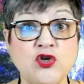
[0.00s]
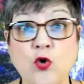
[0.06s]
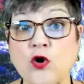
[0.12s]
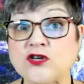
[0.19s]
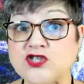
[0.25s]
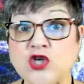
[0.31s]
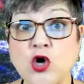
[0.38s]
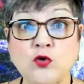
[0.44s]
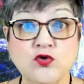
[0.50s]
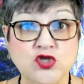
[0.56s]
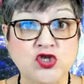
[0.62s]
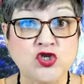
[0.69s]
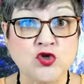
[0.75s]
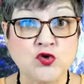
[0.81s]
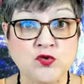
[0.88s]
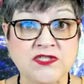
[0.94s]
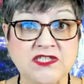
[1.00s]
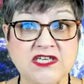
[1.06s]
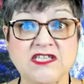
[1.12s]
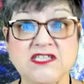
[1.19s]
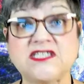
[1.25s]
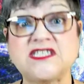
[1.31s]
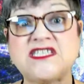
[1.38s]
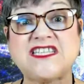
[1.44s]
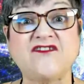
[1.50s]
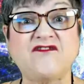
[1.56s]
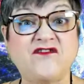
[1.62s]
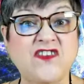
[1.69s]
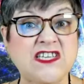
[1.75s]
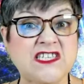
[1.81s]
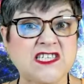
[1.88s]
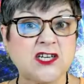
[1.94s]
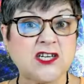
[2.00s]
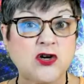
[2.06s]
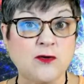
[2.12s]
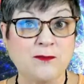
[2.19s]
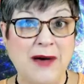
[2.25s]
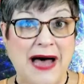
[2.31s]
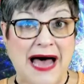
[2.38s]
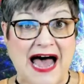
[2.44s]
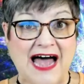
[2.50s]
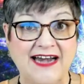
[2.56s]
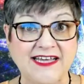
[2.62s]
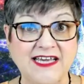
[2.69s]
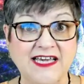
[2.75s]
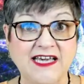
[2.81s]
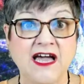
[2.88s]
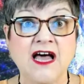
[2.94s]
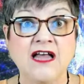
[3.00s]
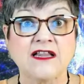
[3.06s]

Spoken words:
you're so tuned into the physical body,